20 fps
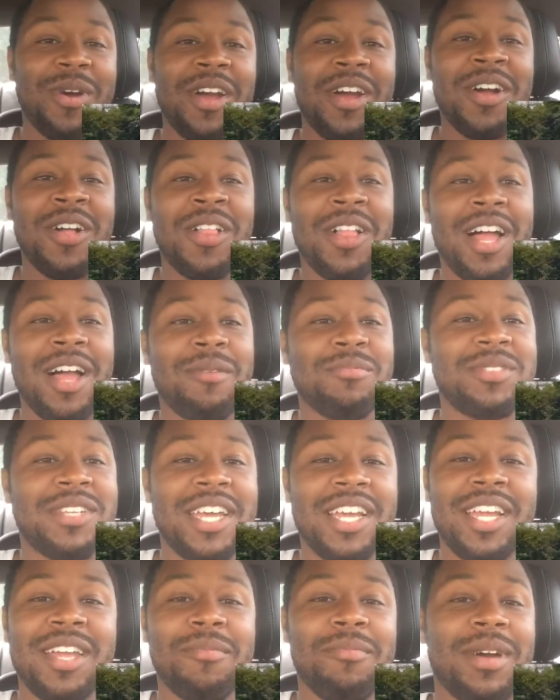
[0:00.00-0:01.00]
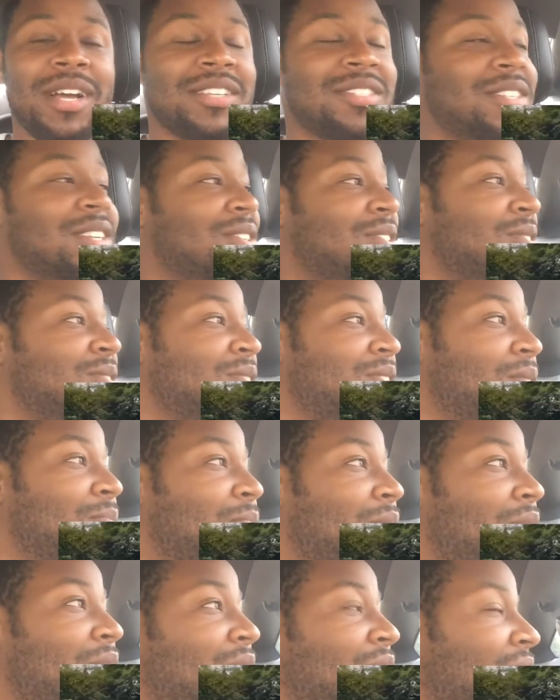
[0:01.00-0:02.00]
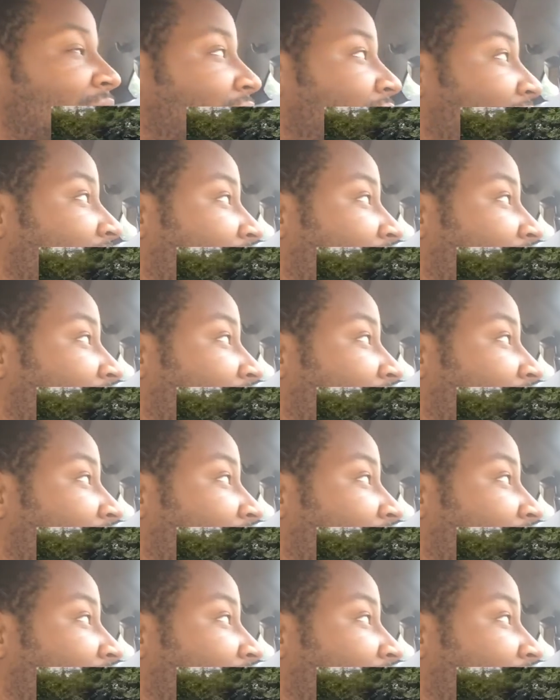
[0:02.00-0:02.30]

Well, I'm taking my sister somewhere to get a